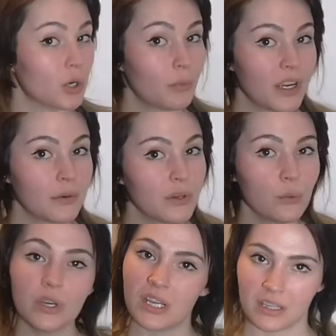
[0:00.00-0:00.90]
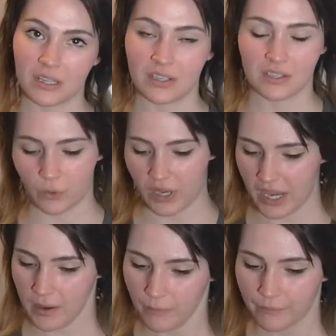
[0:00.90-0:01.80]
don't mind me reading this,
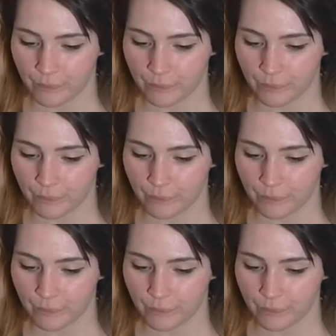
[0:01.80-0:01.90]
okay?